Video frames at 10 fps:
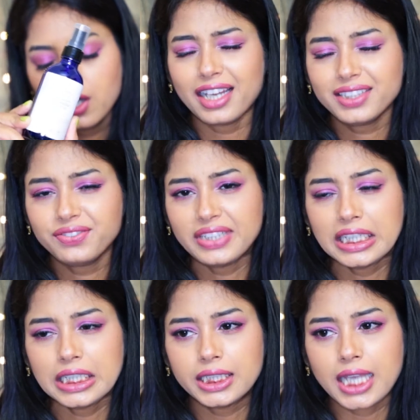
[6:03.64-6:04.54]
I
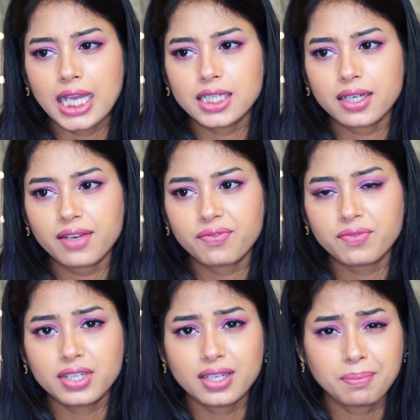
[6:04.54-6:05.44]
feel that if
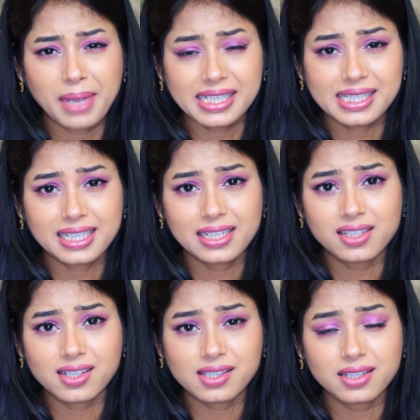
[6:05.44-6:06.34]
my
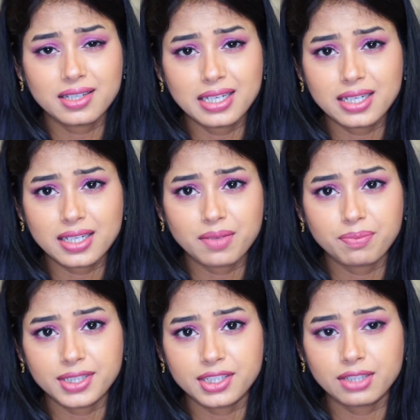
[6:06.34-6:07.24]
skin doesn't need any
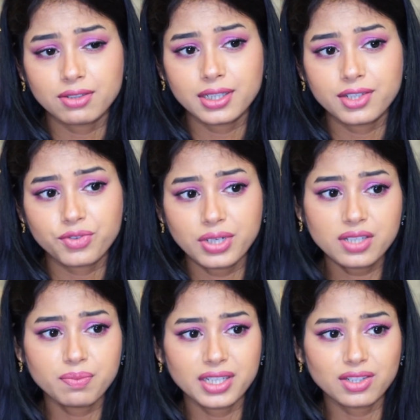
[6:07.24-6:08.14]
particular
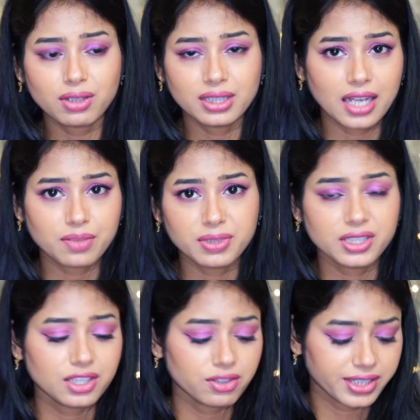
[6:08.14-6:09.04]
treatment on that
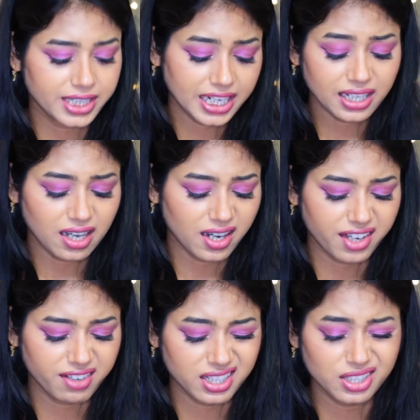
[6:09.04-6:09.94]
particular day,
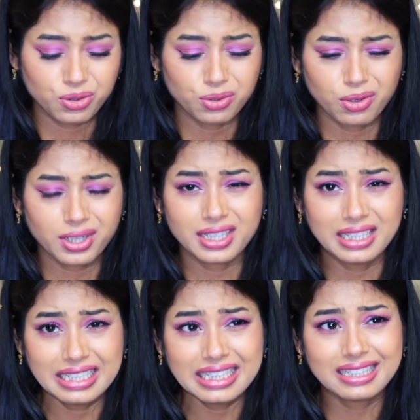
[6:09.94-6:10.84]
I really do not
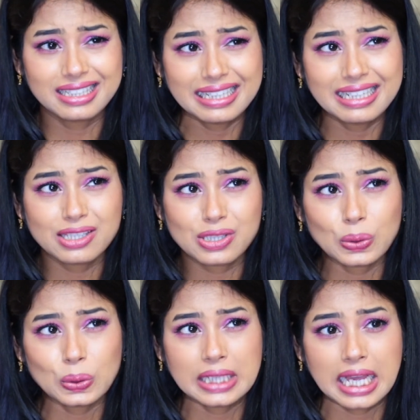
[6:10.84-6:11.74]
think
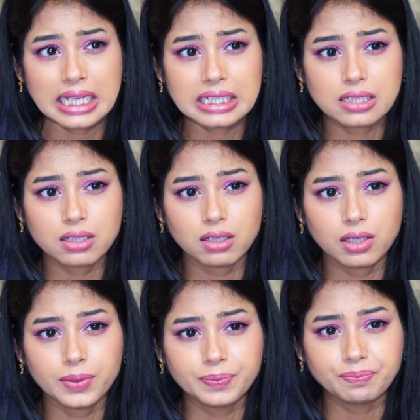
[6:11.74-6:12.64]
so that
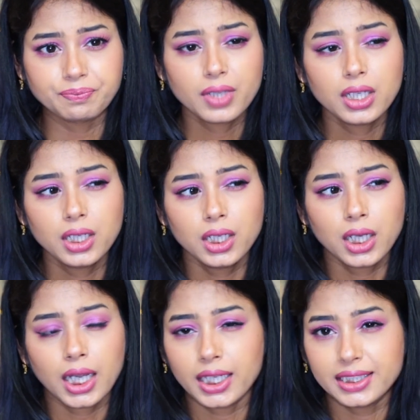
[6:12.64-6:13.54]

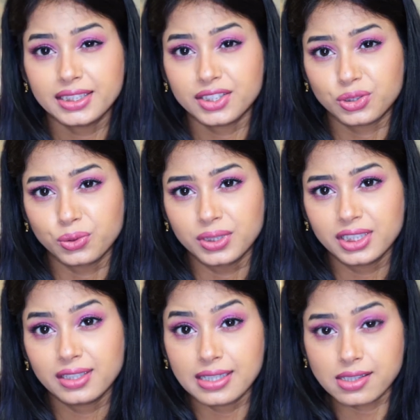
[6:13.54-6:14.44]
I need a
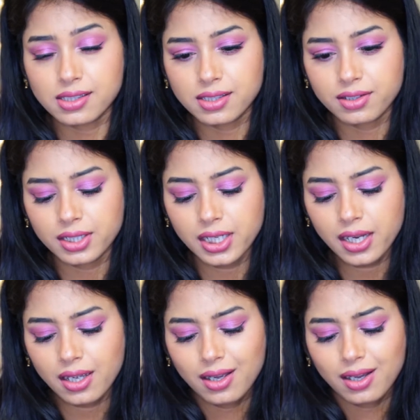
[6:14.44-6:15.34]
toner
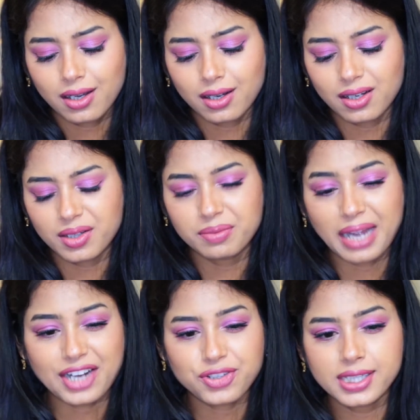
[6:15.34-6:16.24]
necessarily.
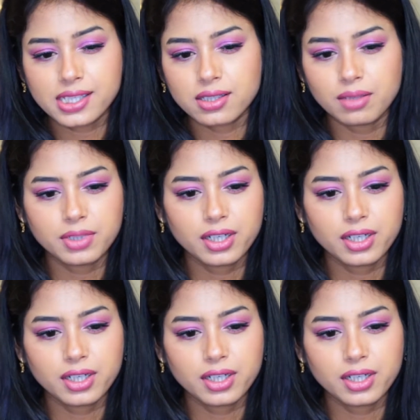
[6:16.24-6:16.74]
Actually, it's summer.